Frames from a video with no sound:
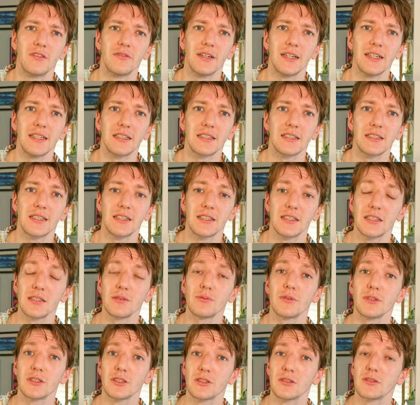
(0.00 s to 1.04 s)
rights, because it
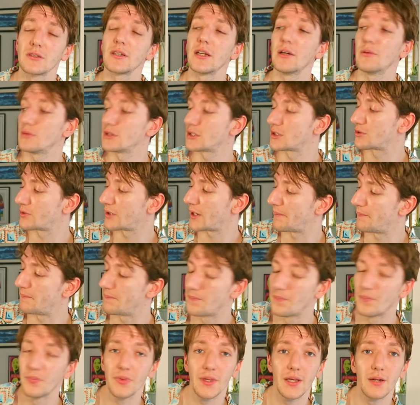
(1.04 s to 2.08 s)
was
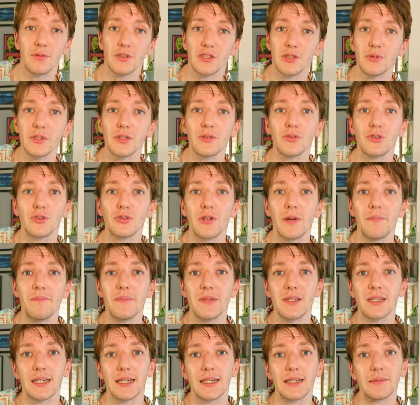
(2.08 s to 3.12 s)
grim. It was a real
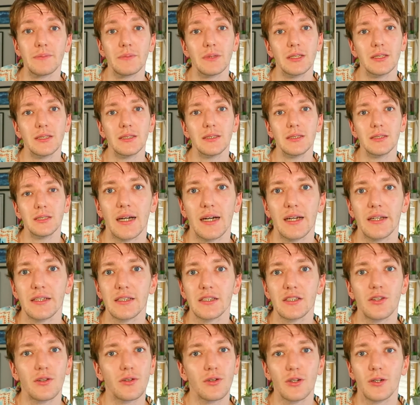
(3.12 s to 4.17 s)
grim time, and
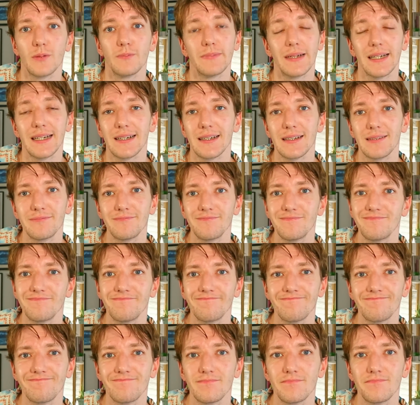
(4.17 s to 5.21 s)
it's not gotten better.
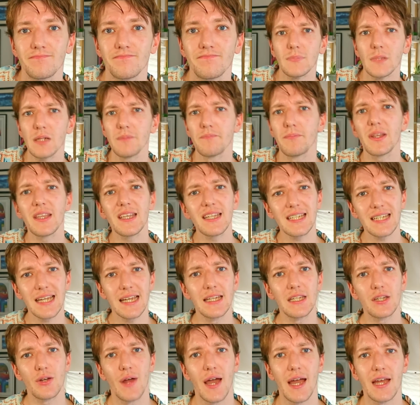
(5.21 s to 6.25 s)
But this
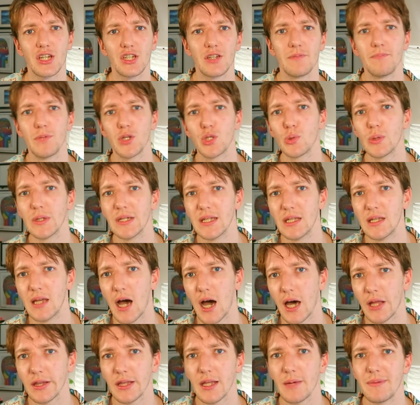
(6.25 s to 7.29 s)
interaction between
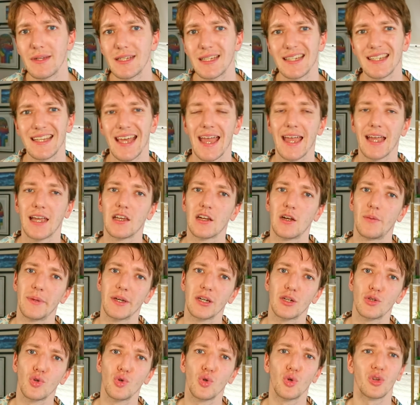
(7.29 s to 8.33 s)
unlimited economic
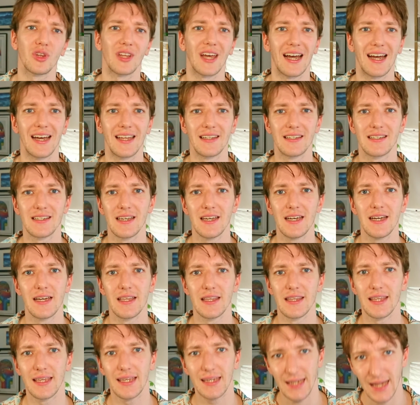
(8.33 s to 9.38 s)
growth and
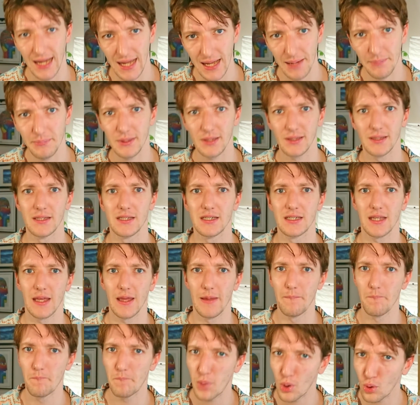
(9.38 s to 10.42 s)
the capitalist
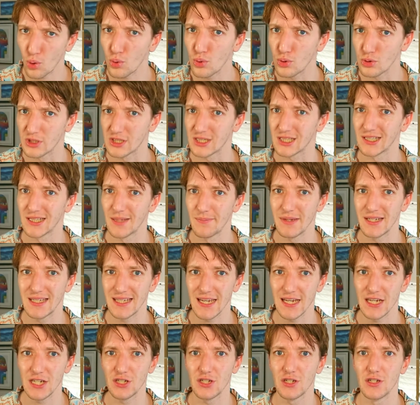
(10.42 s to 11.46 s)
imposed
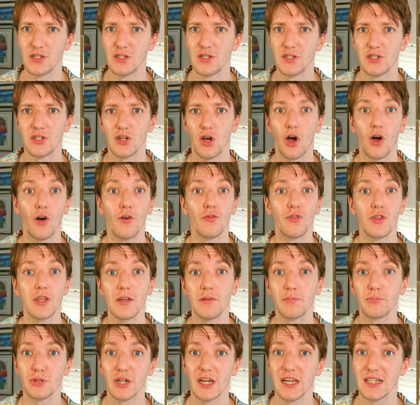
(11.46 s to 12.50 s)
limitations of the
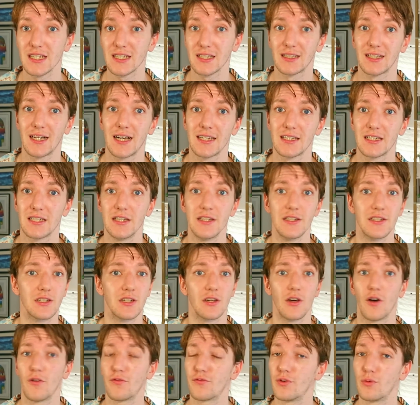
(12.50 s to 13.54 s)
oppressed classes
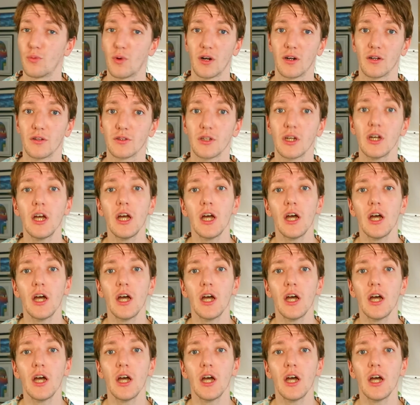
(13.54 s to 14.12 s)
of the world